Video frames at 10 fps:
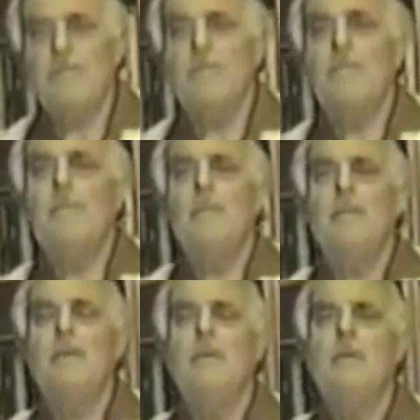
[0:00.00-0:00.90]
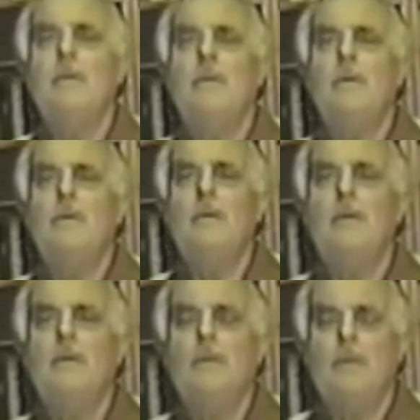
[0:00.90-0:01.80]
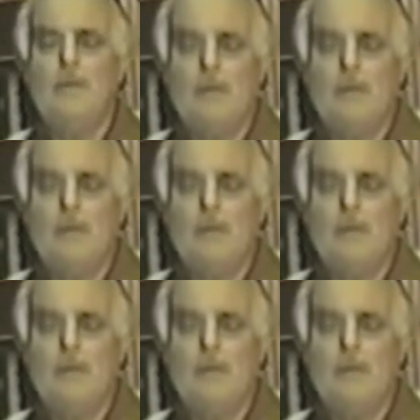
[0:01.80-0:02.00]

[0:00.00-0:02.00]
[no speech]